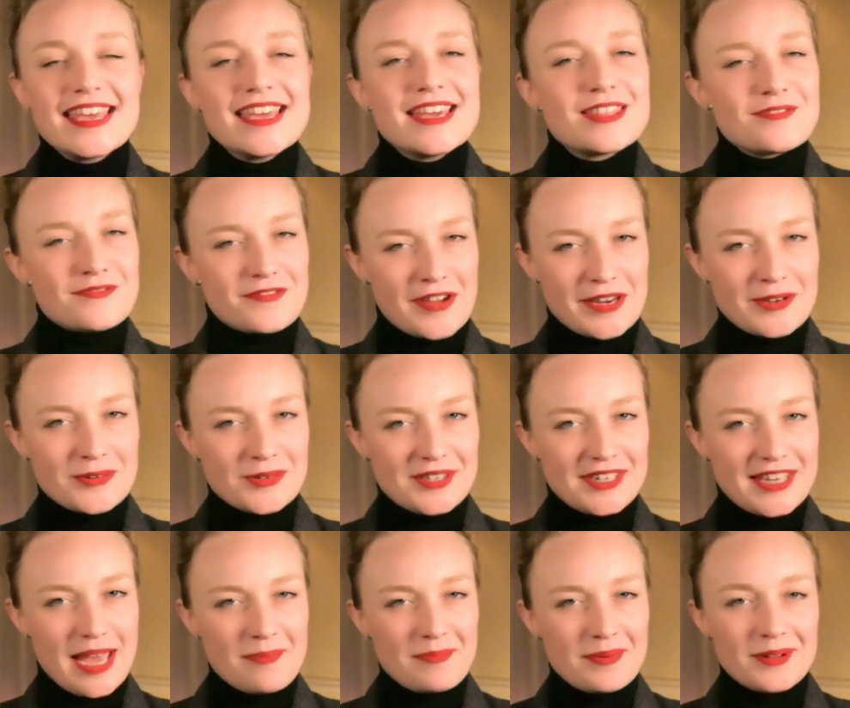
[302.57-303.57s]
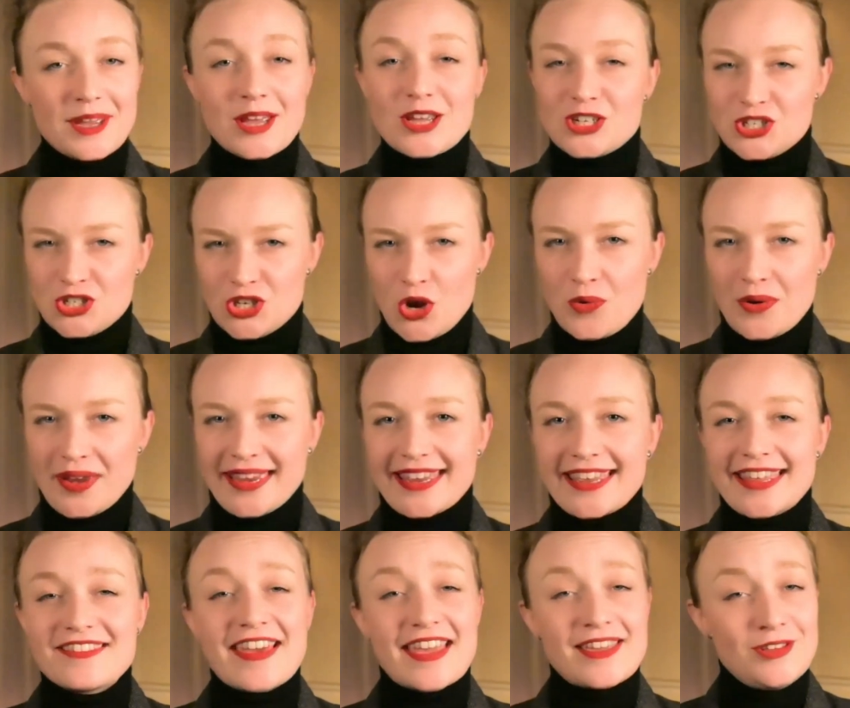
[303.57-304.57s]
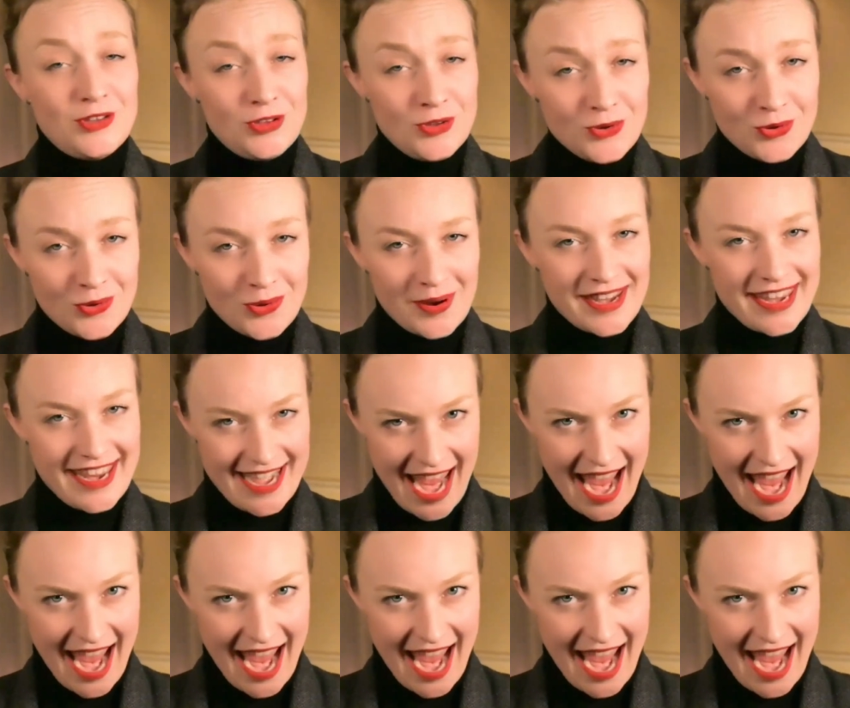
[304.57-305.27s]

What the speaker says: The final step, showing that you can